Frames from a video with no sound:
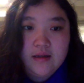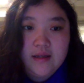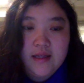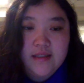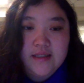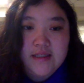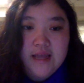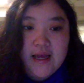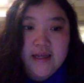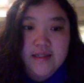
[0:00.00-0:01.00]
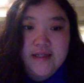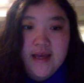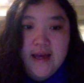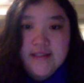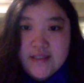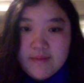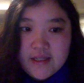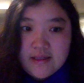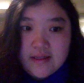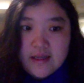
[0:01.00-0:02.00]
it says
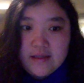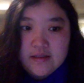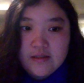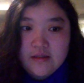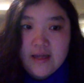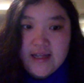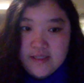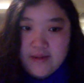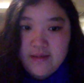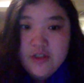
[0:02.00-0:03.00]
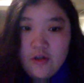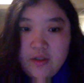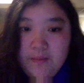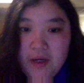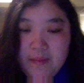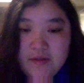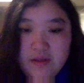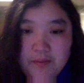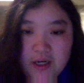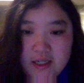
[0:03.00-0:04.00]
estimate. Circle the problems with
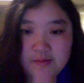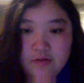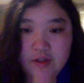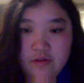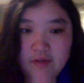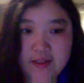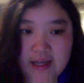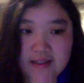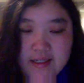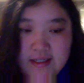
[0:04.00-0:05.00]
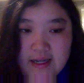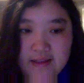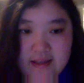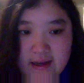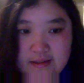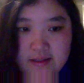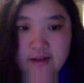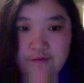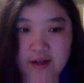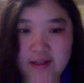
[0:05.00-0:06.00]
the products between 3,000 and 9,000.
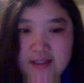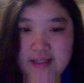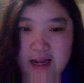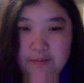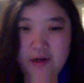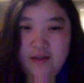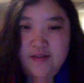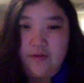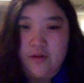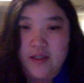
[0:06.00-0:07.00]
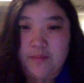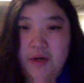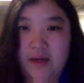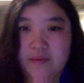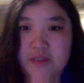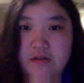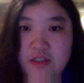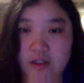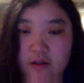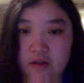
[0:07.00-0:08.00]
Then find the exact products of only the problems you
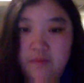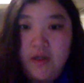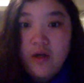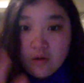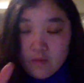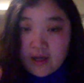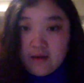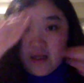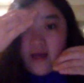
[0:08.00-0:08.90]
circled. Well,